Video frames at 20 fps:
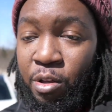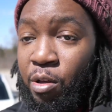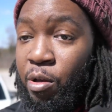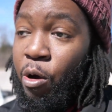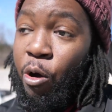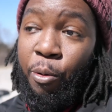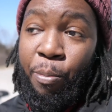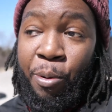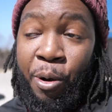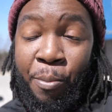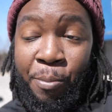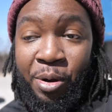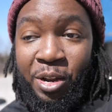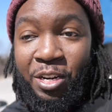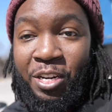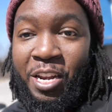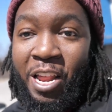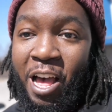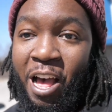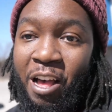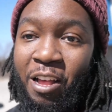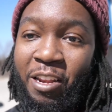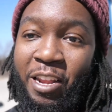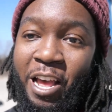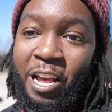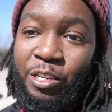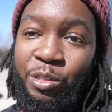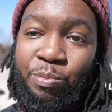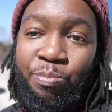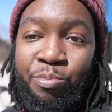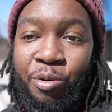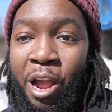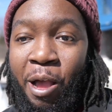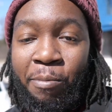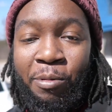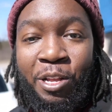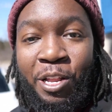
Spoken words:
Or put money down. That's probably